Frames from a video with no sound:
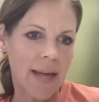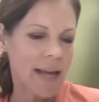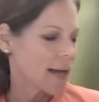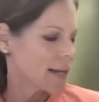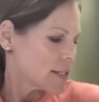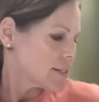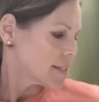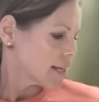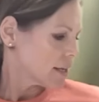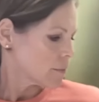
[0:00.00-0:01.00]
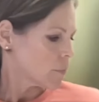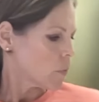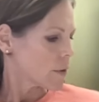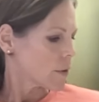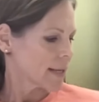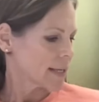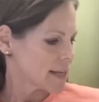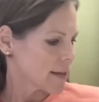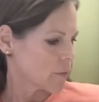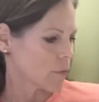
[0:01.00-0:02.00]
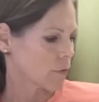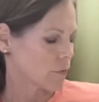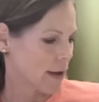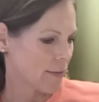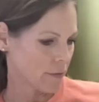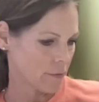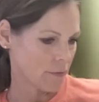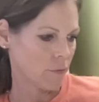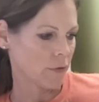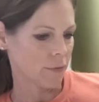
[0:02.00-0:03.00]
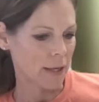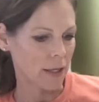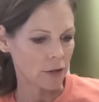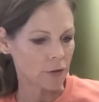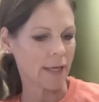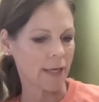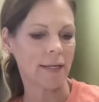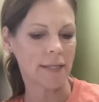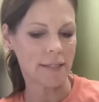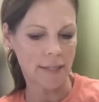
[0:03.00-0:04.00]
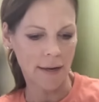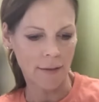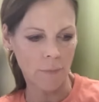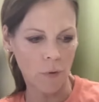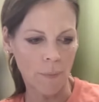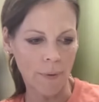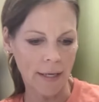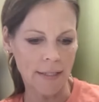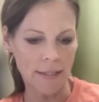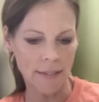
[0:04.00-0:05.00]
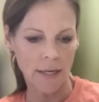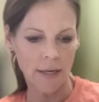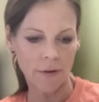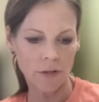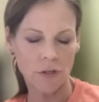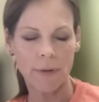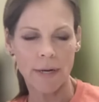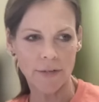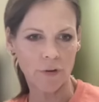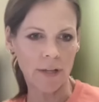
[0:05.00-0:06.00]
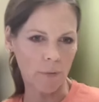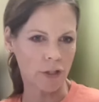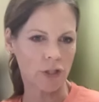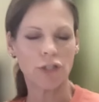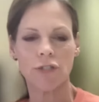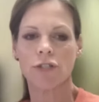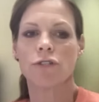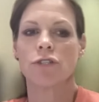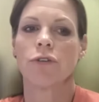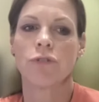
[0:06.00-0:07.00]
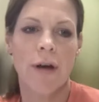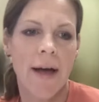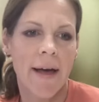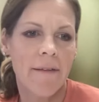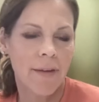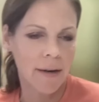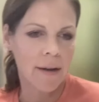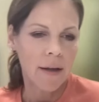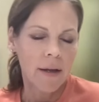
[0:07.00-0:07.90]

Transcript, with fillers: Yeah, I need to study them more because now that we're now that with Melaleuca, I need to study them more because there's so many different like what you just used drive and